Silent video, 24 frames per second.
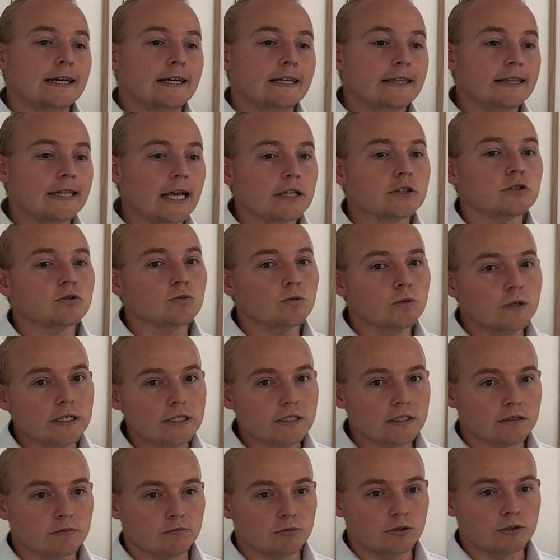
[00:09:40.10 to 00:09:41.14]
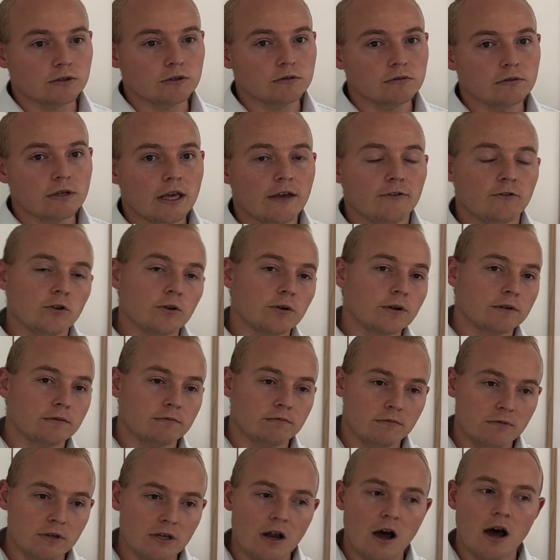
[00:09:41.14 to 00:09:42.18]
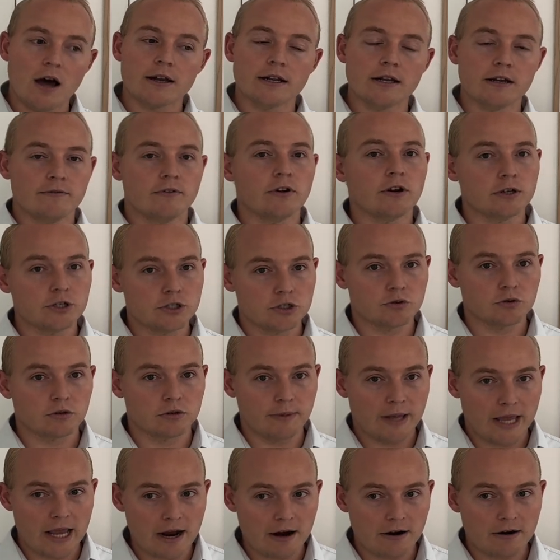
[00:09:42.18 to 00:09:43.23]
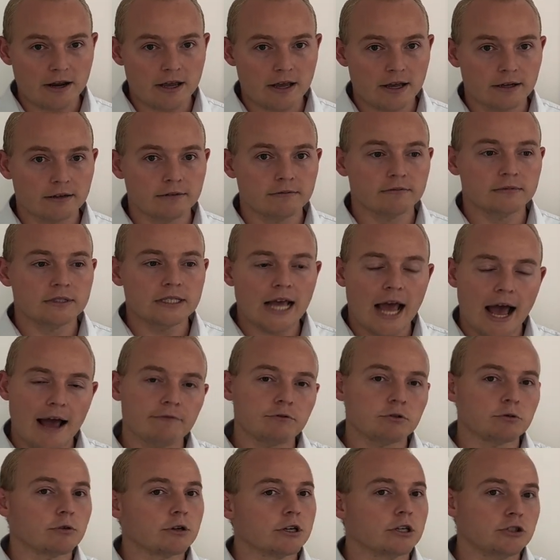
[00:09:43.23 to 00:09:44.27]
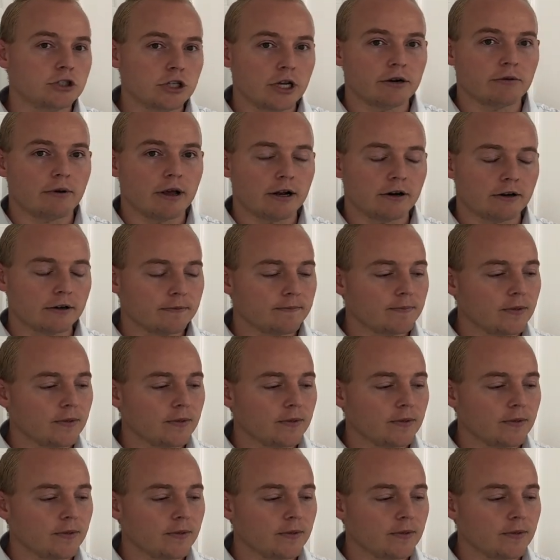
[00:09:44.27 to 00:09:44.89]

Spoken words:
that's reasonable if you're not in a very stormy area to have to run a generator.